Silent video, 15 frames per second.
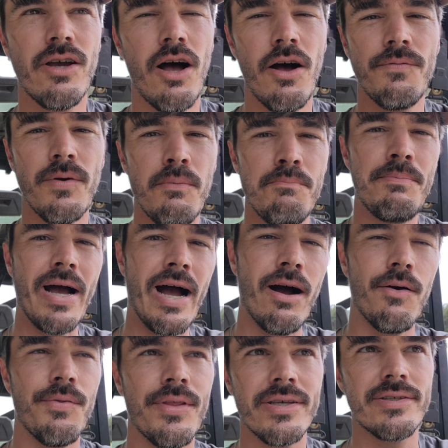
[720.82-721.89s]
off
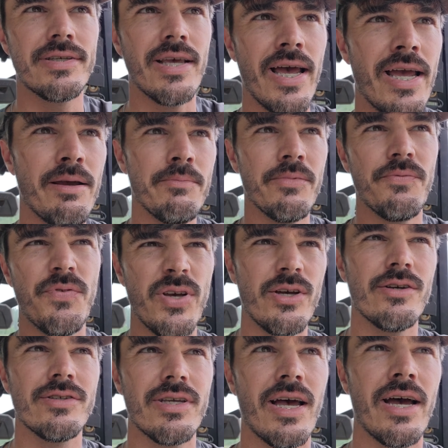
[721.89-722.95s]
about the same, it
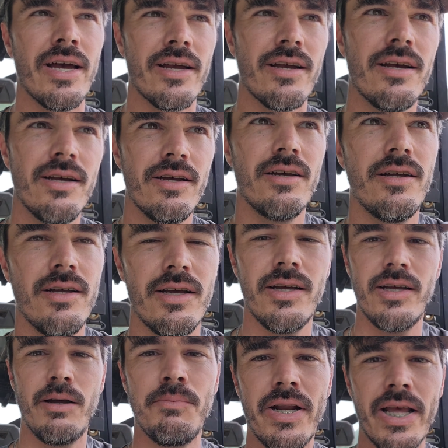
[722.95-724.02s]
feels like.
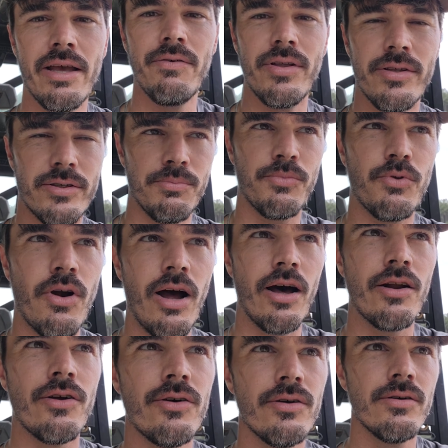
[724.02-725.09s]
I'm going to give it some
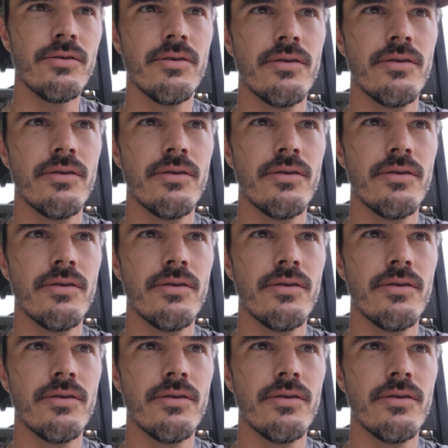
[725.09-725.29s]
throttle.